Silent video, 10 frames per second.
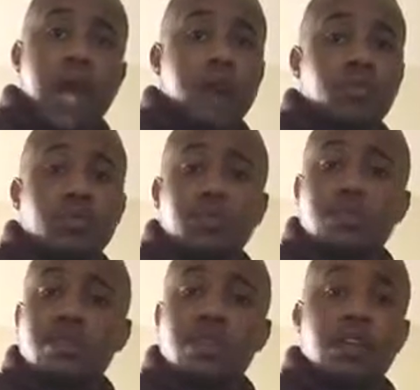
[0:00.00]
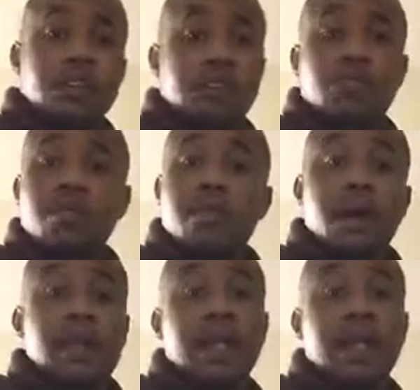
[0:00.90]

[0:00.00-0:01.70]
I will give someone my